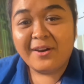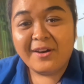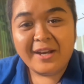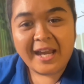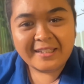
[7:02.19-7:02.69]

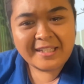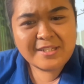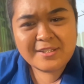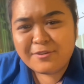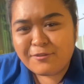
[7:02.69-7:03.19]
at
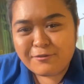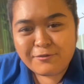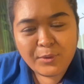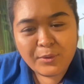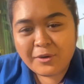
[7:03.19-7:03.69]
least
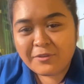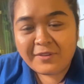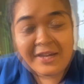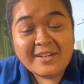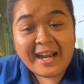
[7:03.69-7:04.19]
4 or
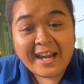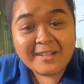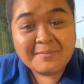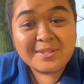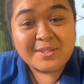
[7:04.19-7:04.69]
5
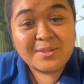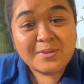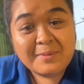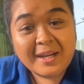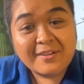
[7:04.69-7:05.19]
items you
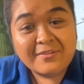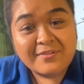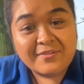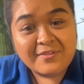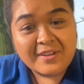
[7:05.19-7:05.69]
might have
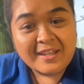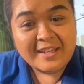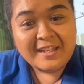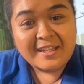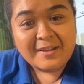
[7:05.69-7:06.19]

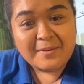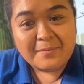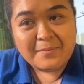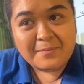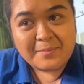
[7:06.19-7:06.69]

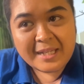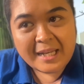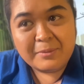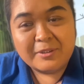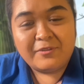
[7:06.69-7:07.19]
been
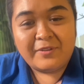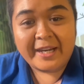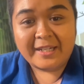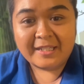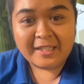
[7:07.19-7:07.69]
able to
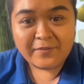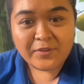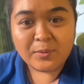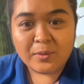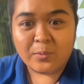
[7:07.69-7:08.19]
find if you
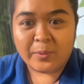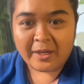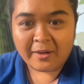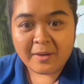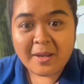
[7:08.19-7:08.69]
were
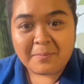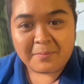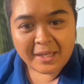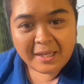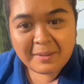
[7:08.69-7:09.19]
where
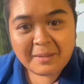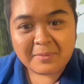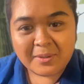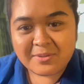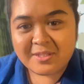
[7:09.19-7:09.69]
baby
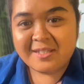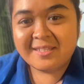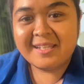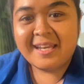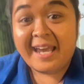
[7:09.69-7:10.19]
Moses
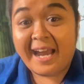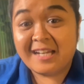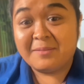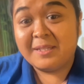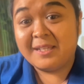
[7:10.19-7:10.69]
had to
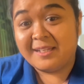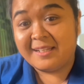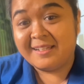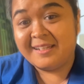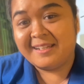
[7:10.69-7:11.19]
be hidden
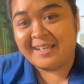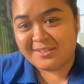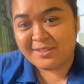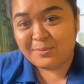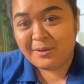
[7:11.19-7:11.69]
next to
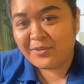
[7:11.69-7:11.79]
the river.